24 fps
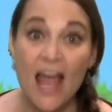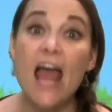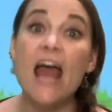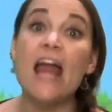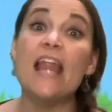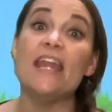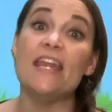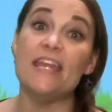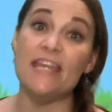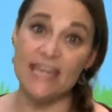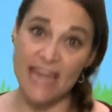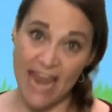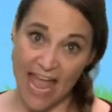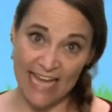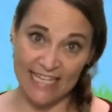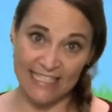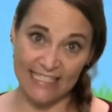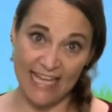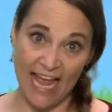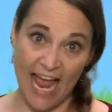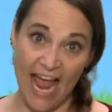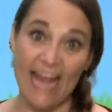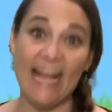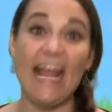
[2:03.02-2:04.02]
Next,
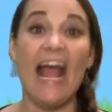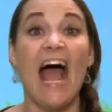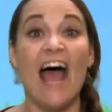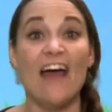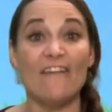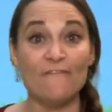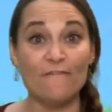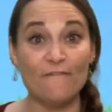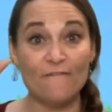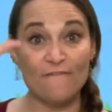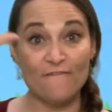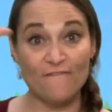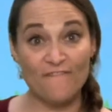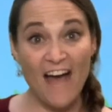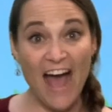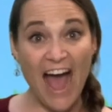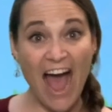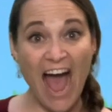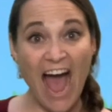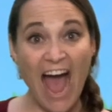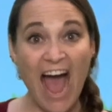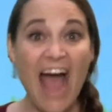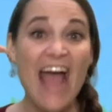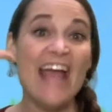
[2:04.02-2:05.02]
I got
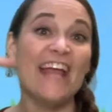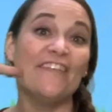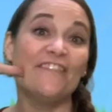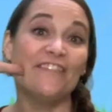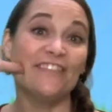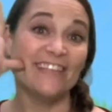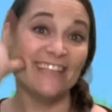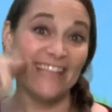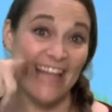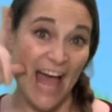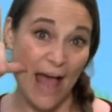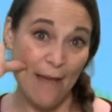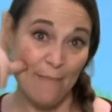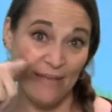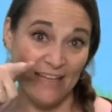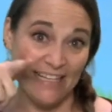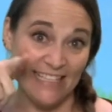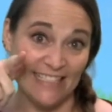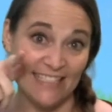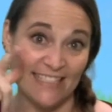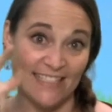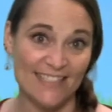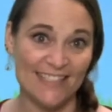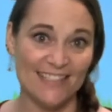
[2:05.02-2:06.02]
5
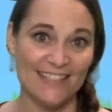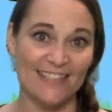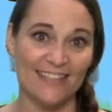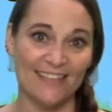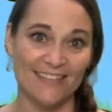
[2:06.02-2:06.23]
lemons.